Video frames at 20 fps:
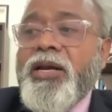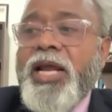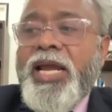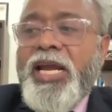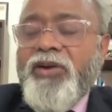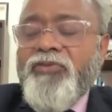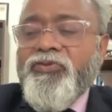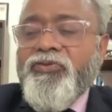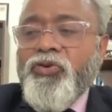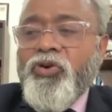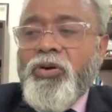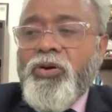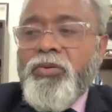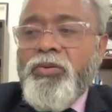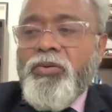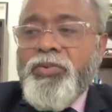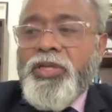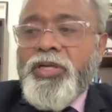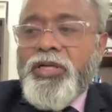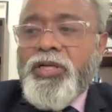Right
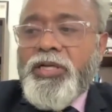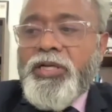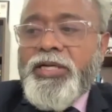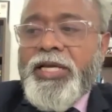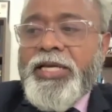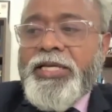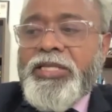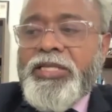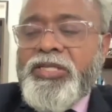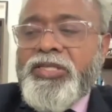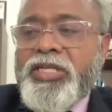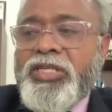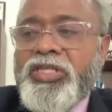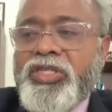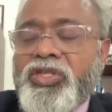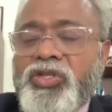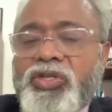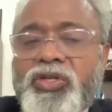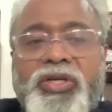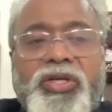from the 10th
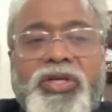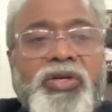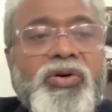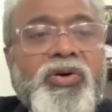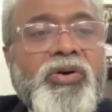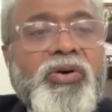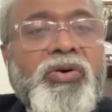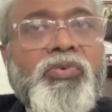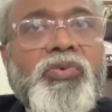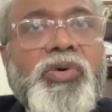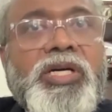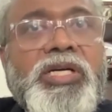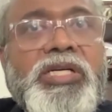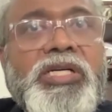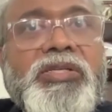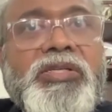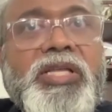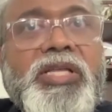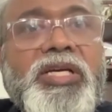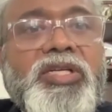century
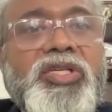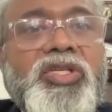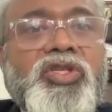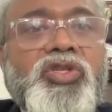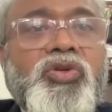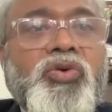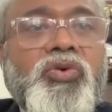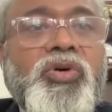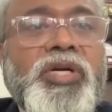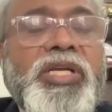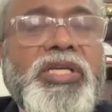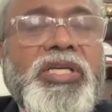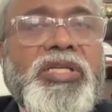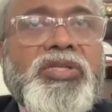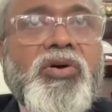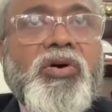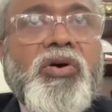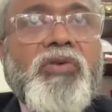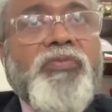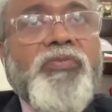onwards, there is
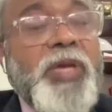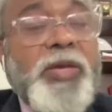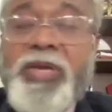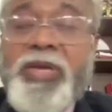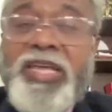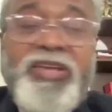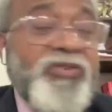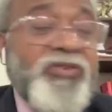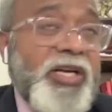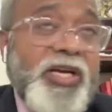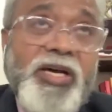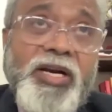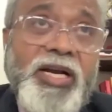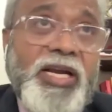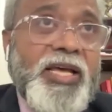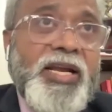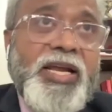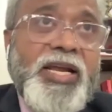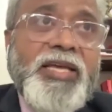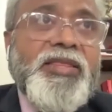stories of maybe even
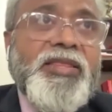earlier.